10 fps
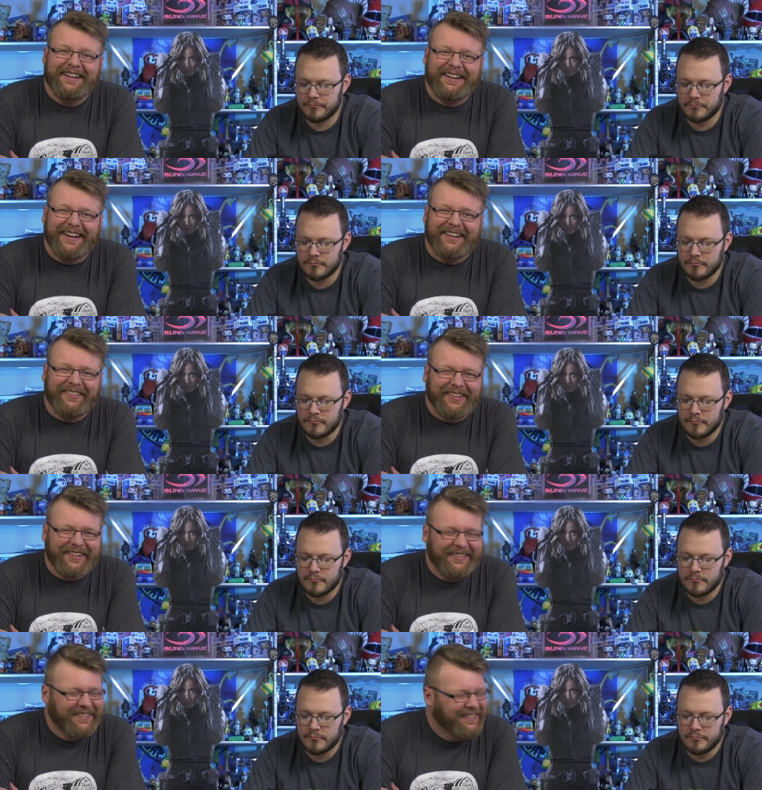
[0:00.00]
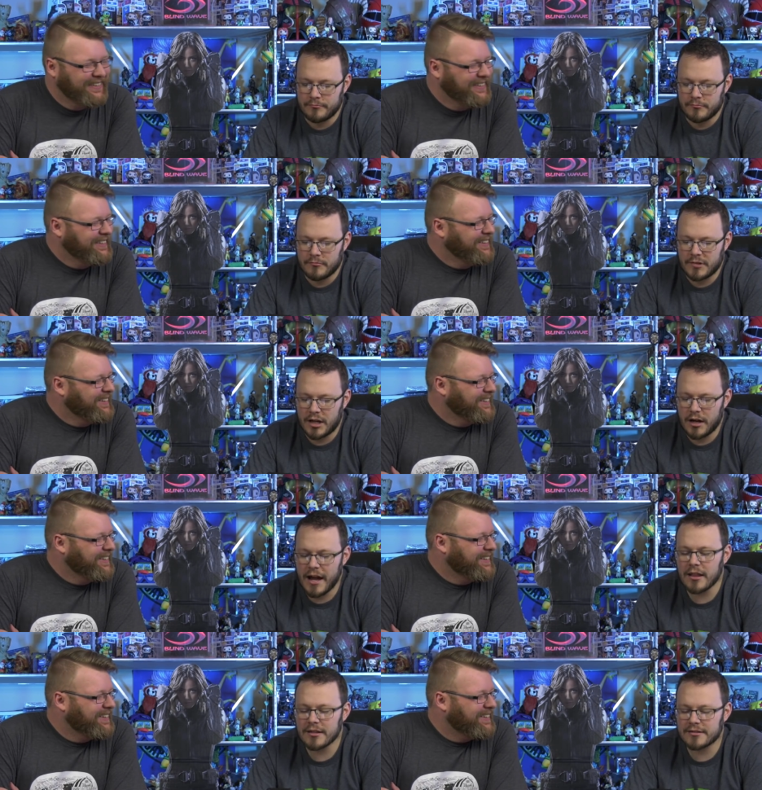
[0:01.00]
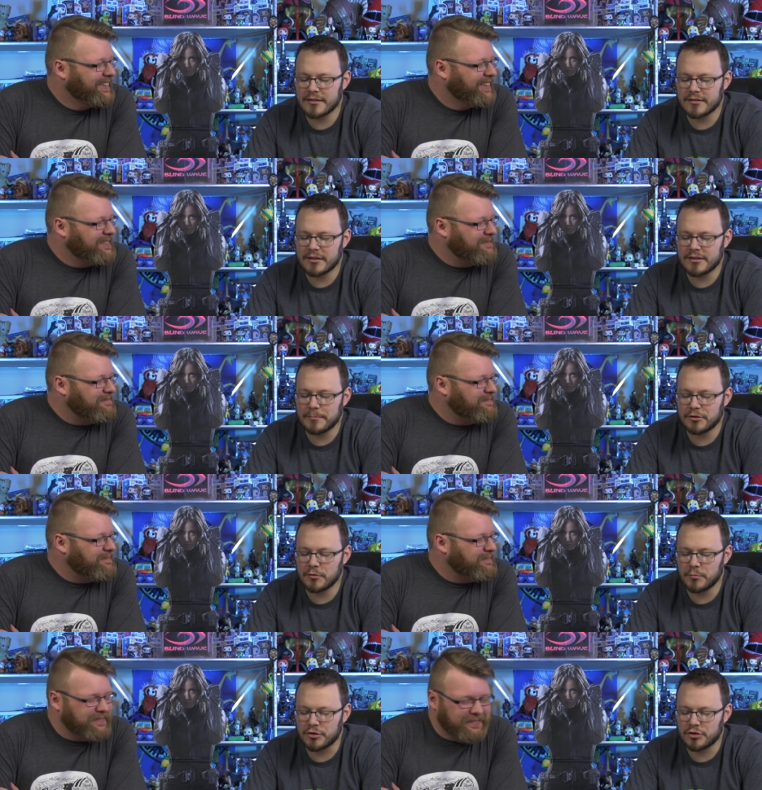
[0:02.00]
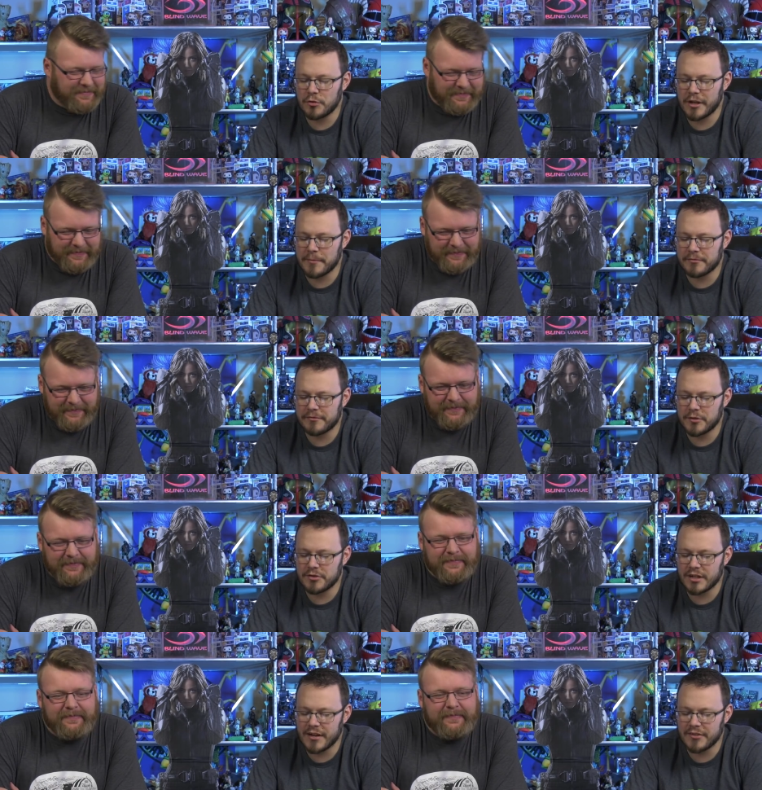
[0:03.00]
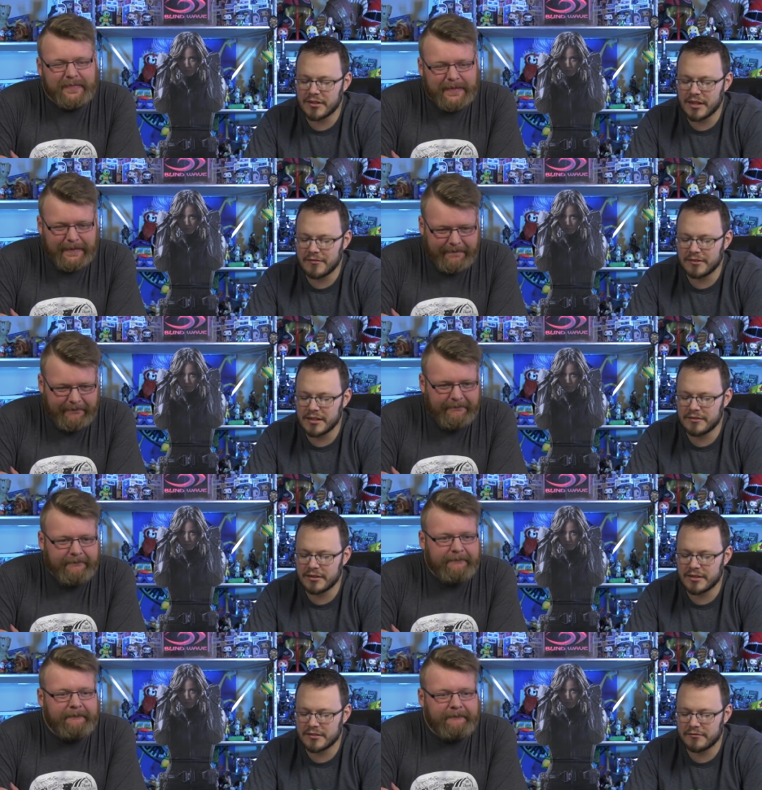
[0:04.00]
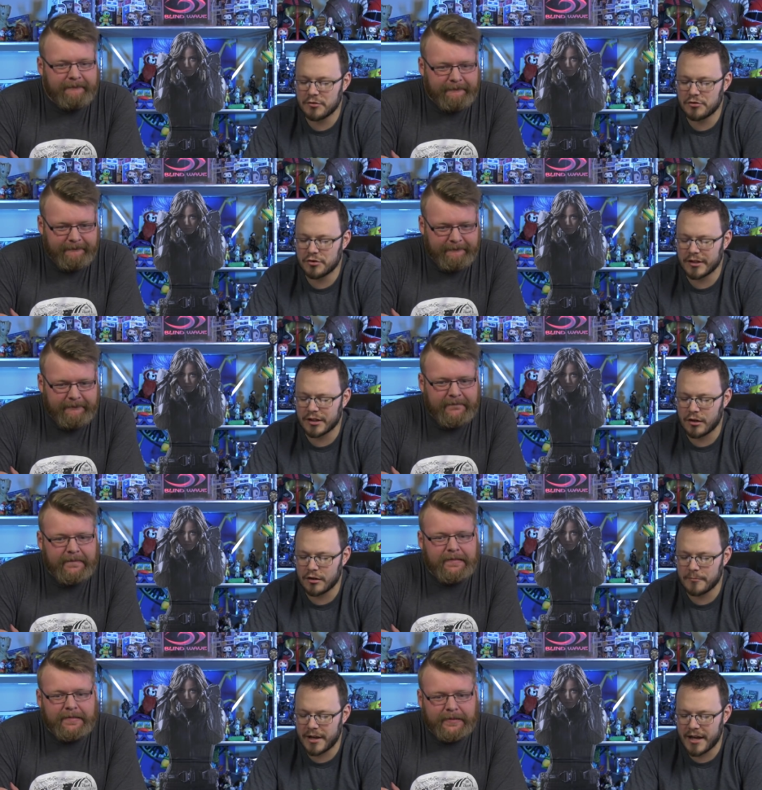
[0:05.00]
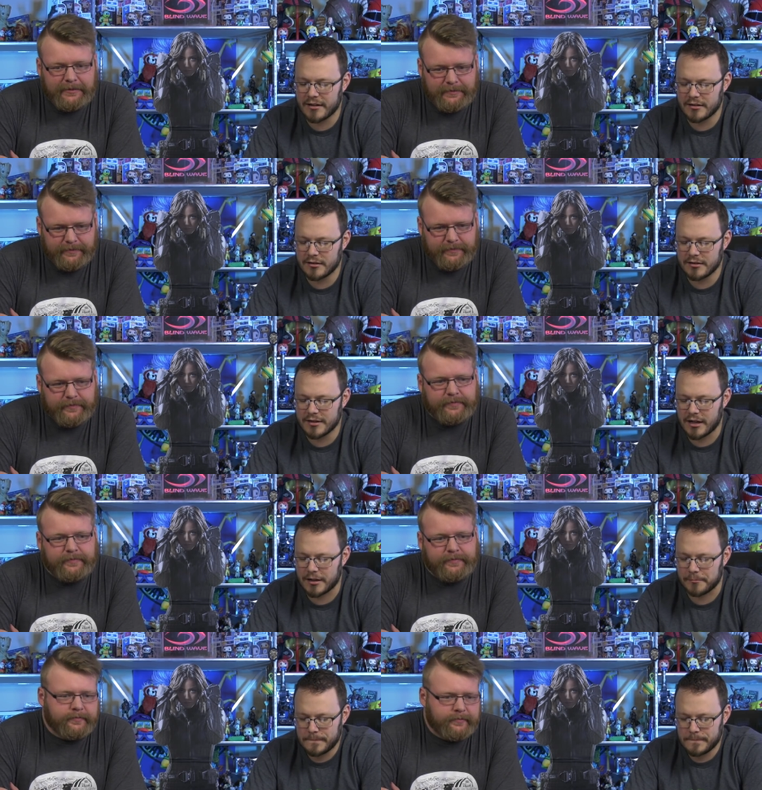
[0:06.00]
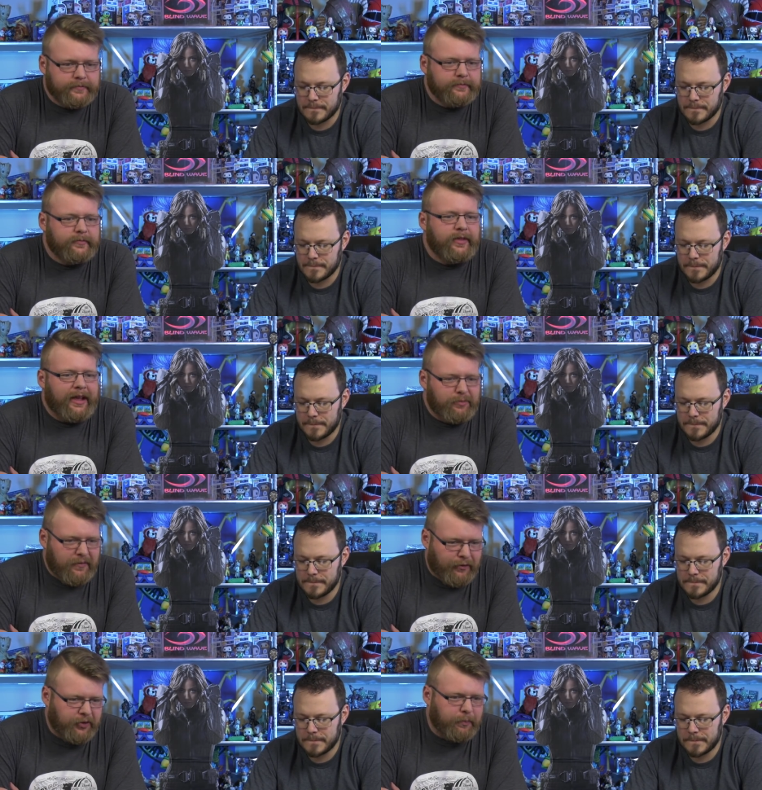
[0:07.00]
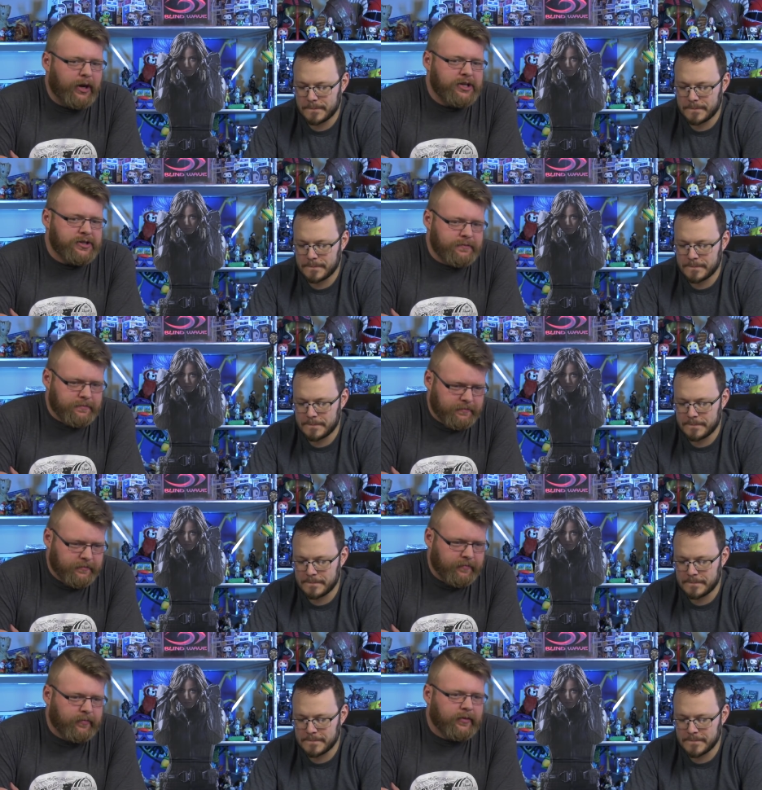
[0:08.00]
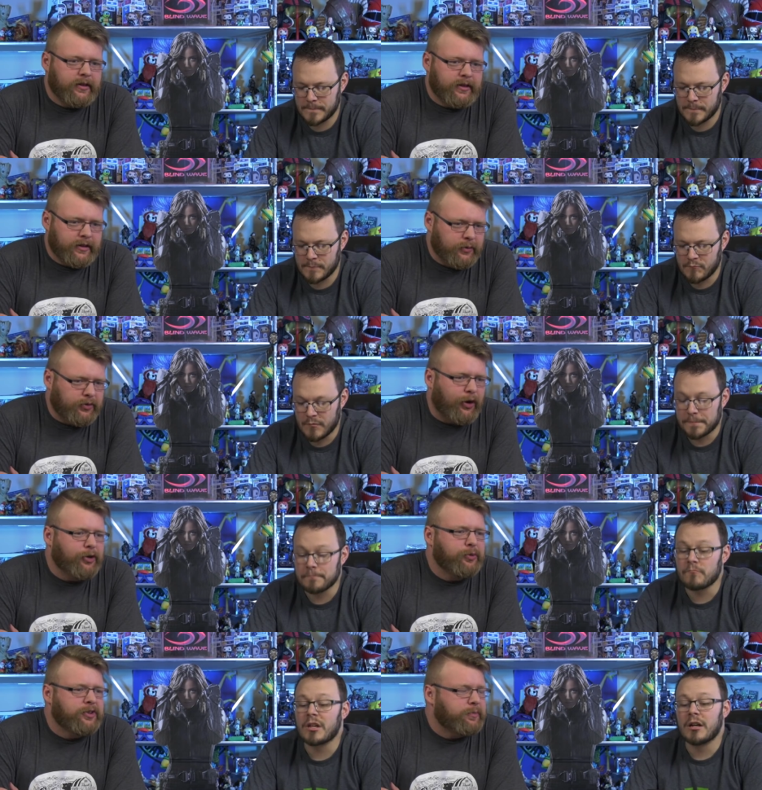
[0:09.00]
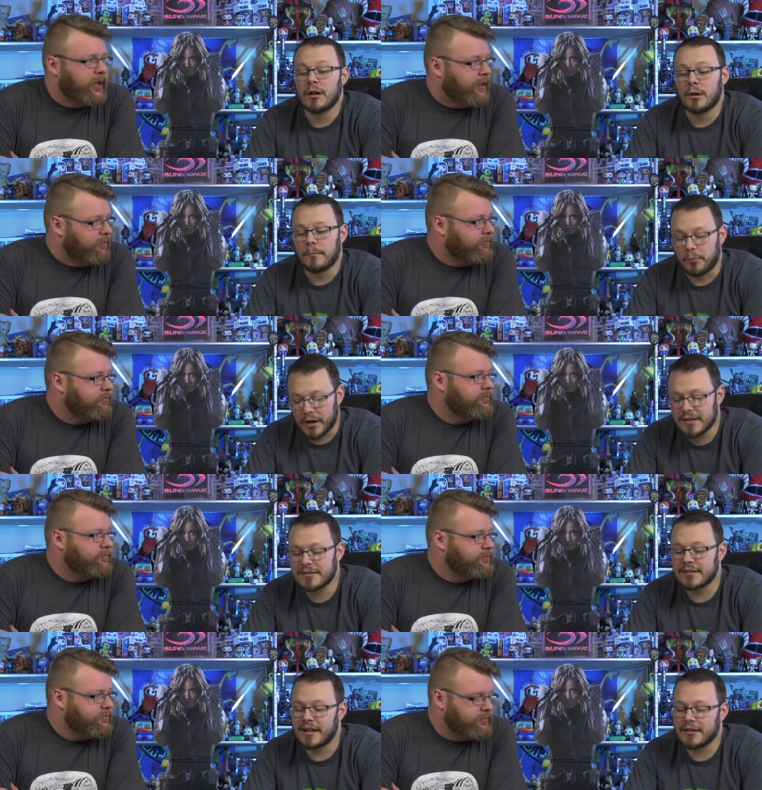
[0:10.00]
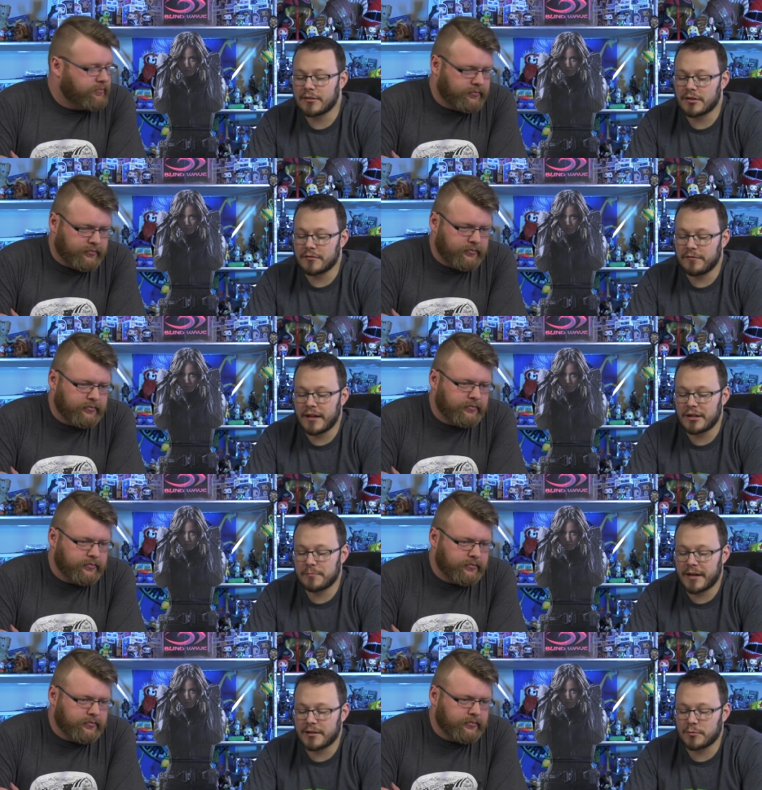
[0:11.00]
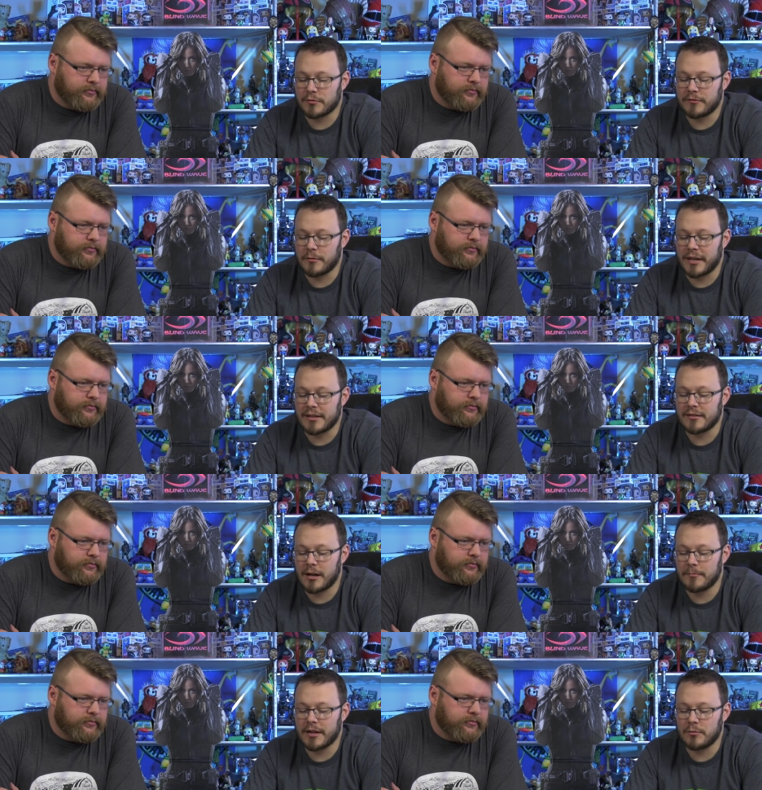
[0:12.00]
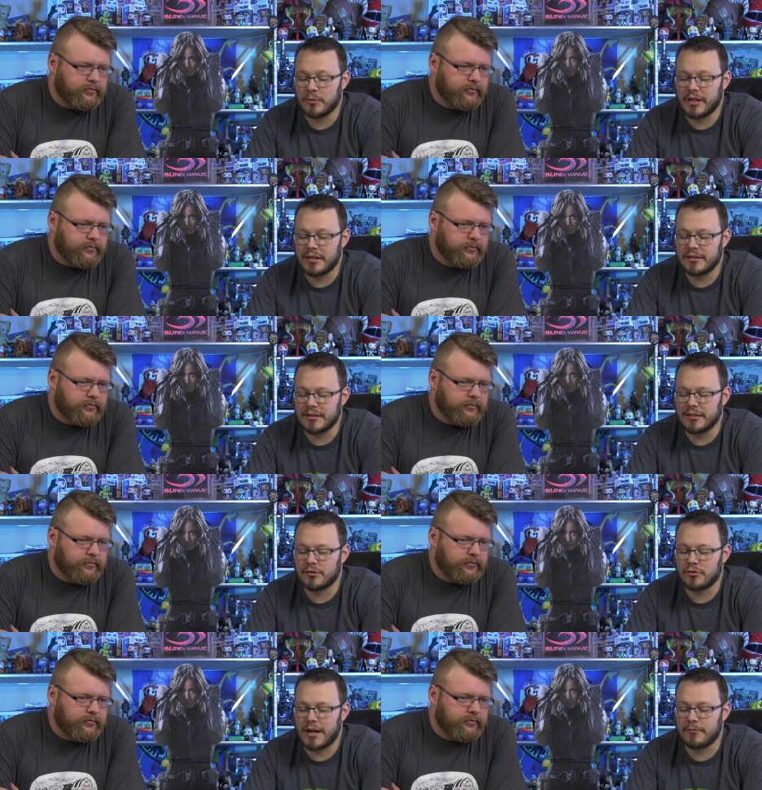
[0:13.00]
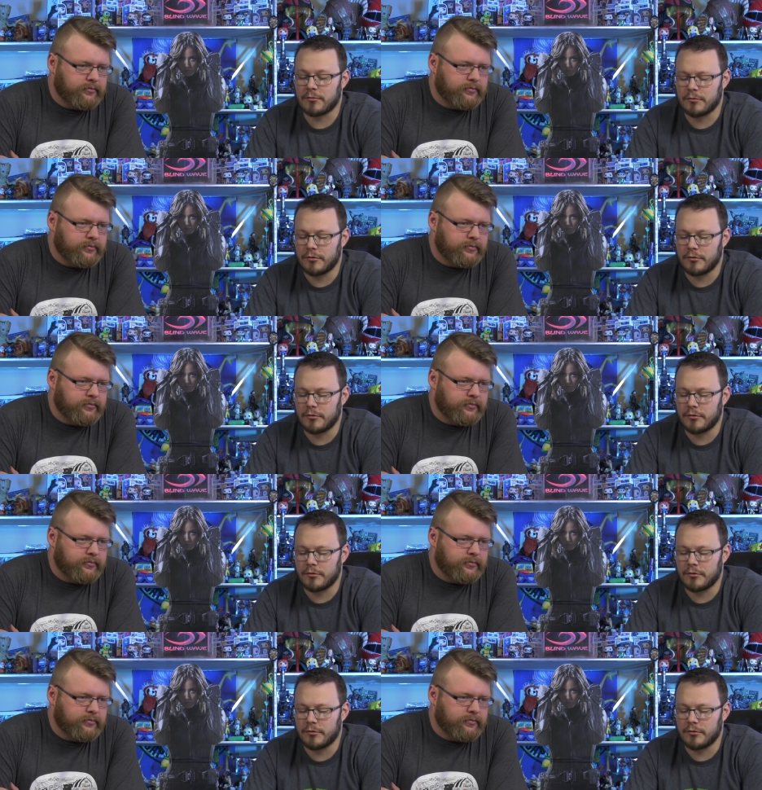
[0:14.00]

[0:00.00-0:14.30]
Speaker 1: I don't know. Uh, Alex says this episode was so damn confusing. I think they've lived this future and gone back in time. Mm. That was my first impression. It was hard to explain. Brandy says I thought the flashbacks were from a timeline when they didn't travel